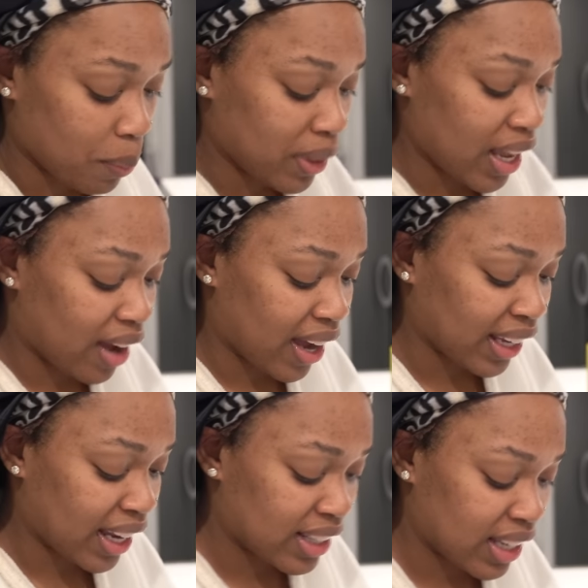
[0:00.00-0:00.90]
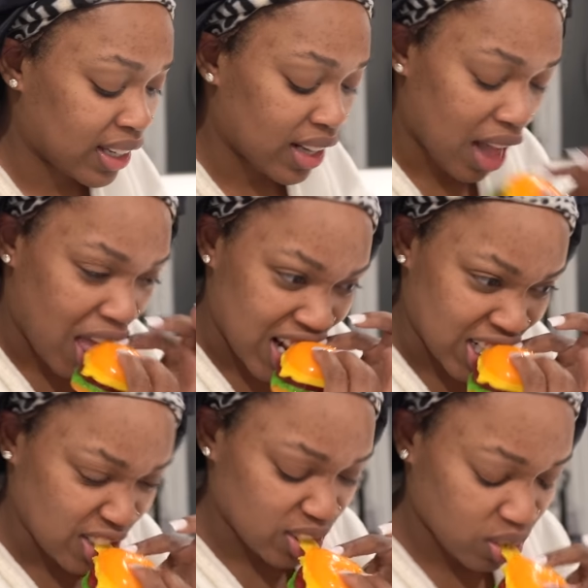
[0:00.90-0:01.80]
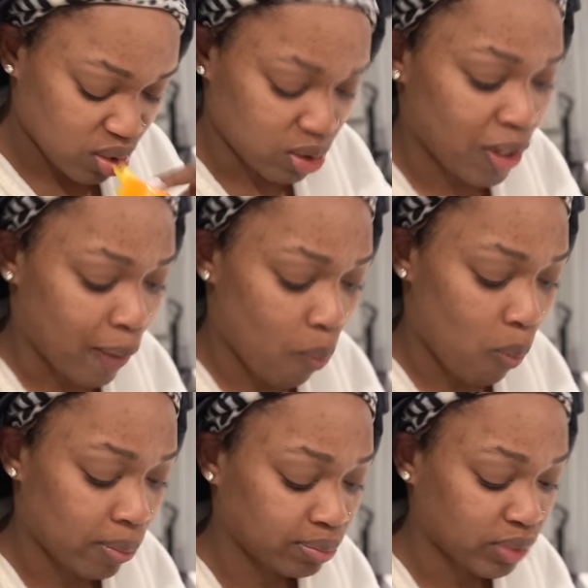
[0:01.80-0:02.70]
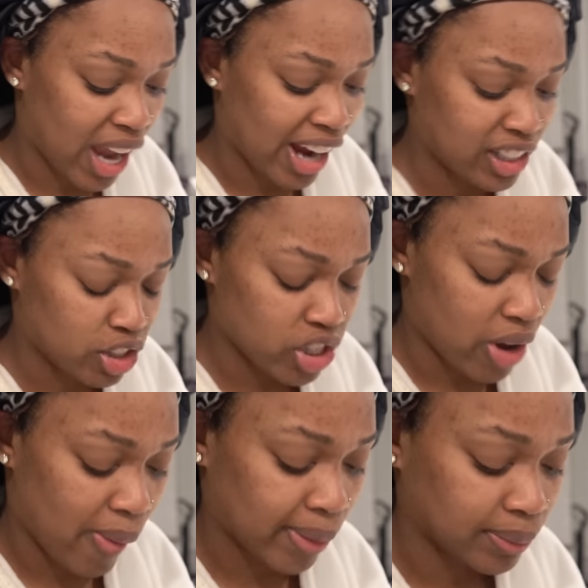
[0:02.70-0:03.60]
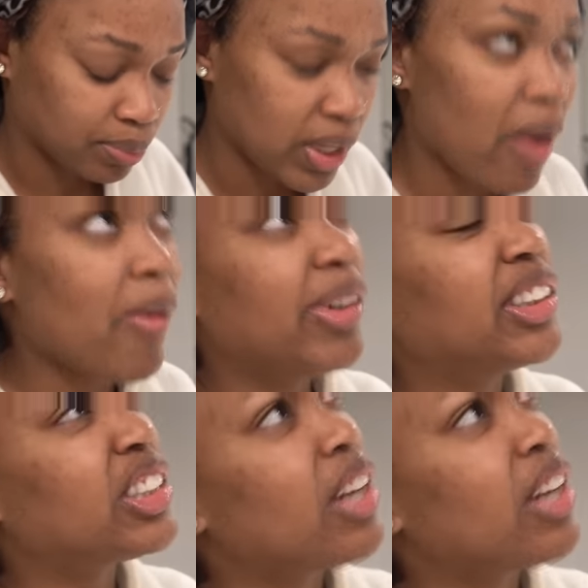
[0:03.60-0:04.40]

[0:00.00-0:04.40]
But y'all, I can't eat it. Look, okay. I eat the cheese. What does it taste